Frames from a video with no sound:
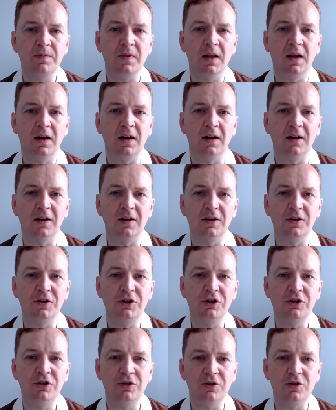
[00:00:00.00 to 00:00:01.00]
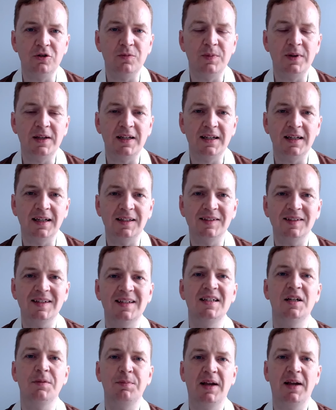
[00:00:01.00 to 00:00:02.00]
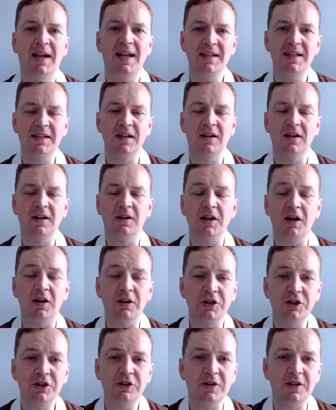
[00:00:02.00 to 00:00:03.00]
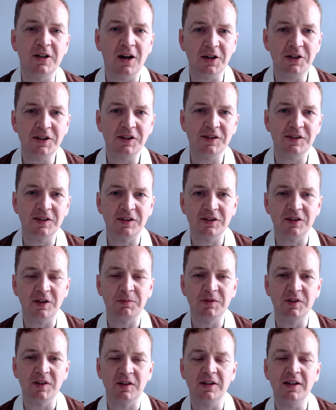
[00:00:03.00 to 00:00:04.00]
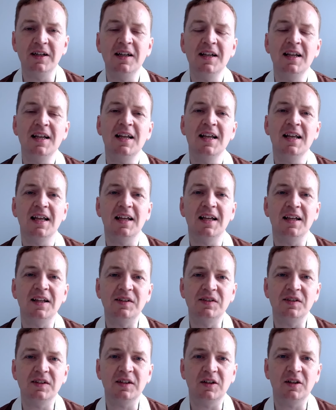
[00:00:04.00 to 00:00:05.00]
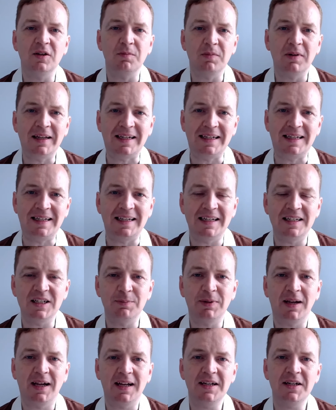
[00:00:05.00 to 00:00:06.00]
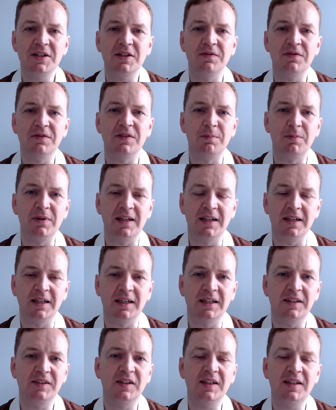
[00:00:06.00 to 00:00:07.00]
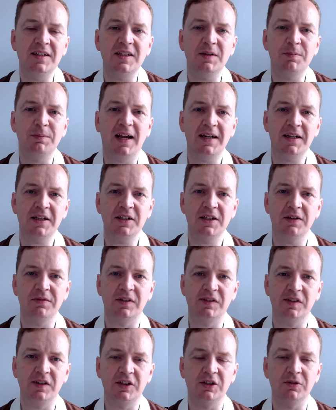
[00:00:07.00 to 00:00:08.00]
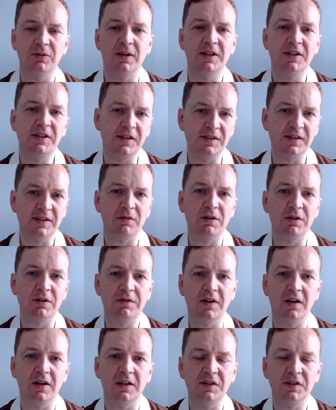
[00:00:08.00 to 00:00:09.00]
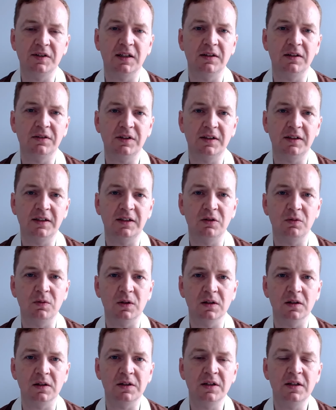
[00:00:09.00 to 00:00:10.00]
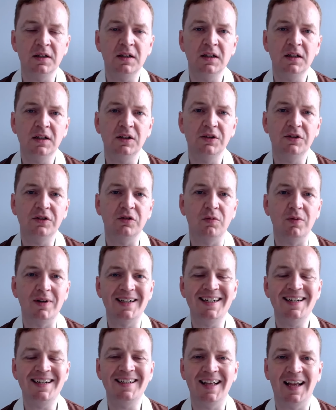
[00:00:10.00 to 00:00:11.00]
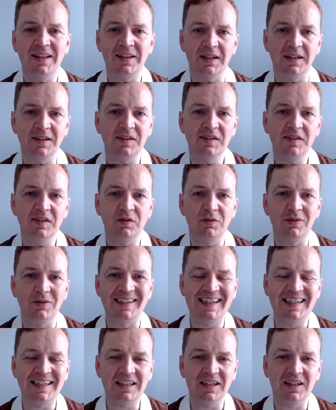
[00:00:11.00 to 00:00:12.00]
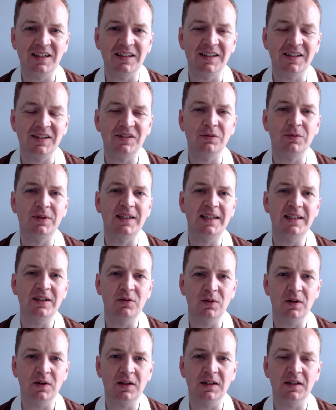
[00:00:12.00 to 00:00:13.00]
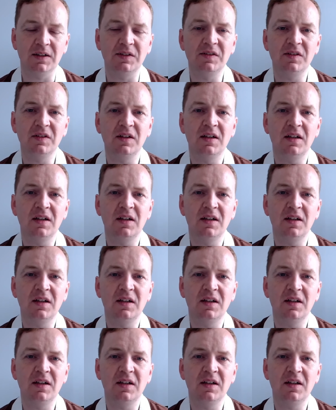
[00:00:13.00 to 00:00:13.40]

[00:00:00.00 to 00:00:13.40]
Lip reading: our true being is independent, our true consciousness, is completely independent of the being, is independent of the situations that we find ourselves in the world. So we need ethics, we need kindness, we need awareness,